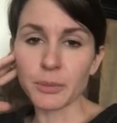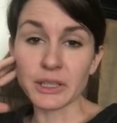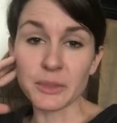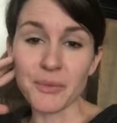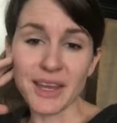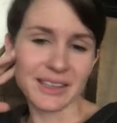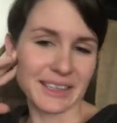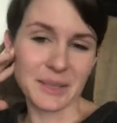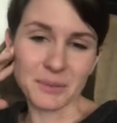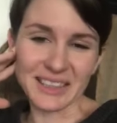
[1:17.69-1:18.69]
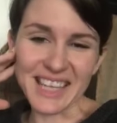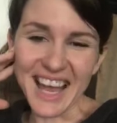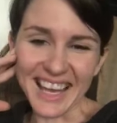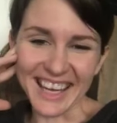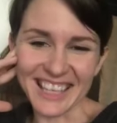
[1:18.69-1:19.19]
but to me it seems
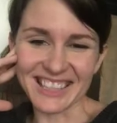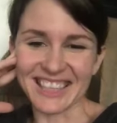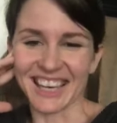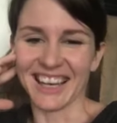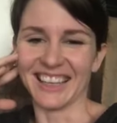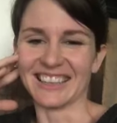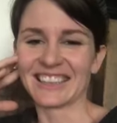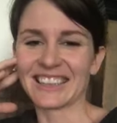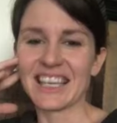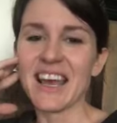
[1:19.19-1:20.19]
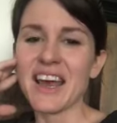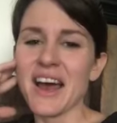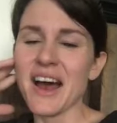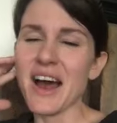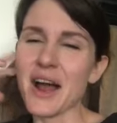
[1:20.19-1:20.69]
like it
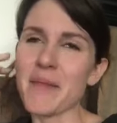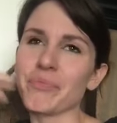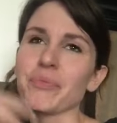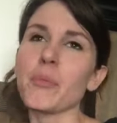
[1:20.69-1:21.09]
does.